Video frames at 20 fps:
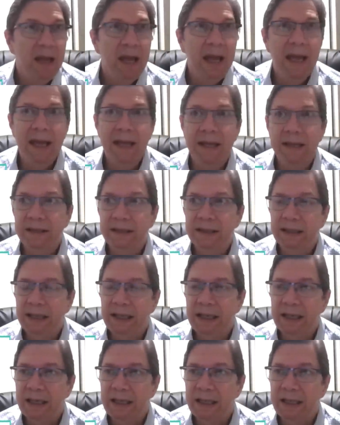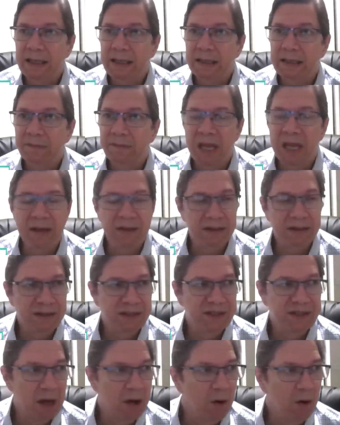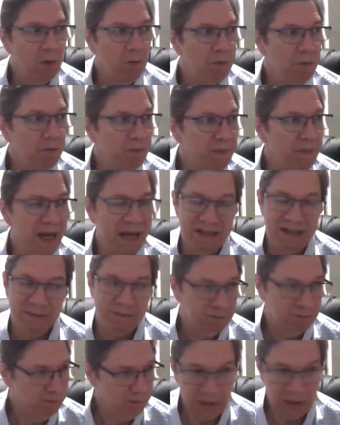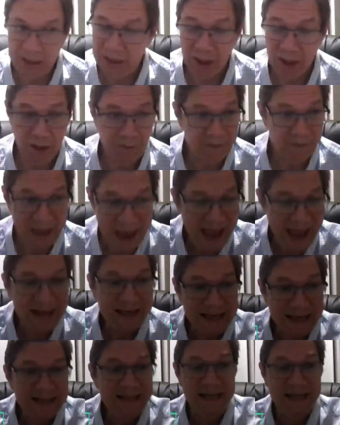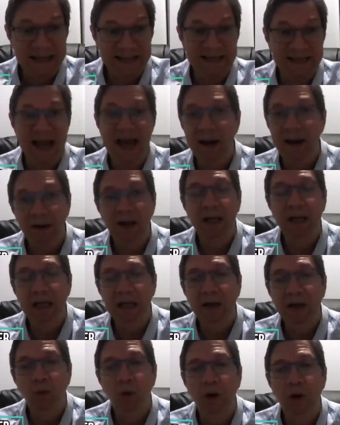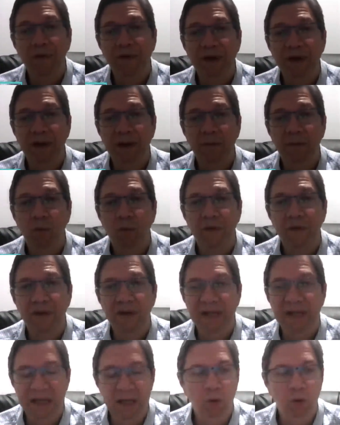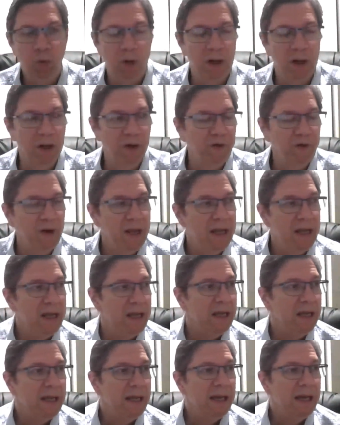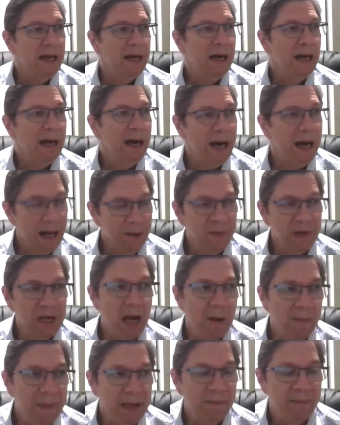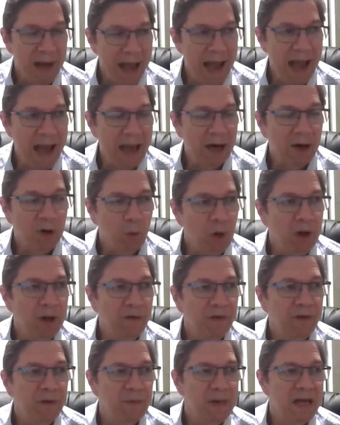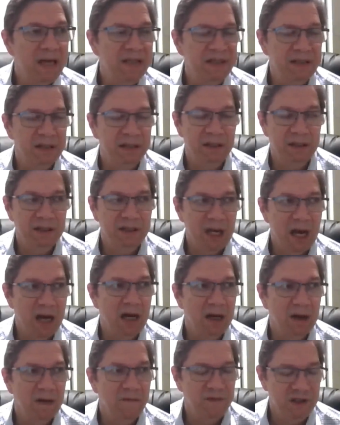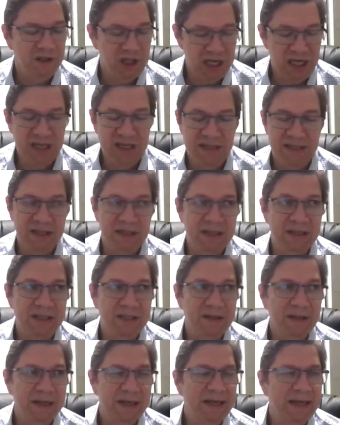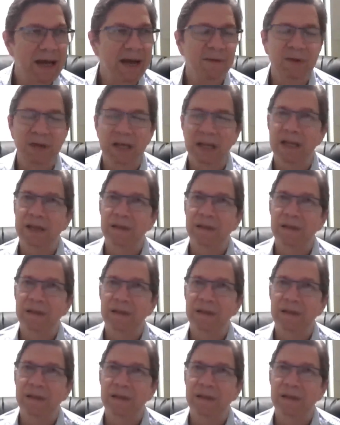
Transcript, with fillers: And uh, and so that's you know that is exactly what the what the deal was I'm coming back with the message of Jesus. And now